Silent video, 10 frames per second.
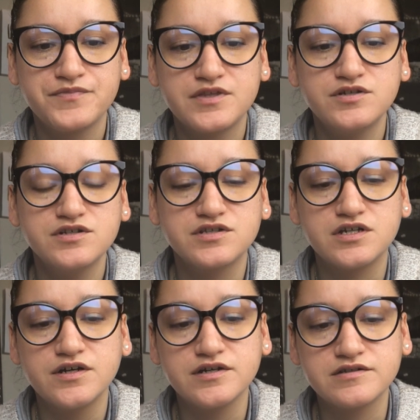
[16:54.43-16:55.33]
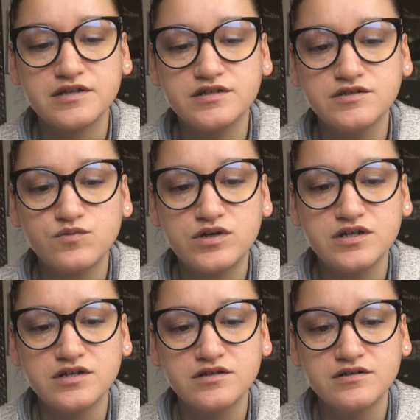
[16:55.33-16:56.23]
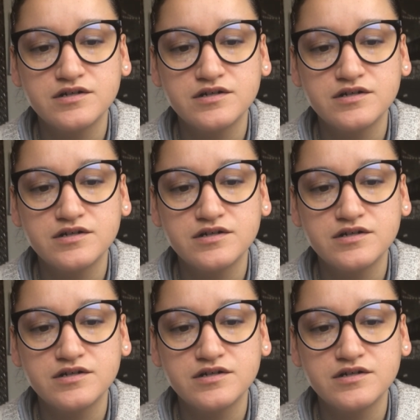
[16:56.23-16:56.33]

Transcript: They're just curious. They just want to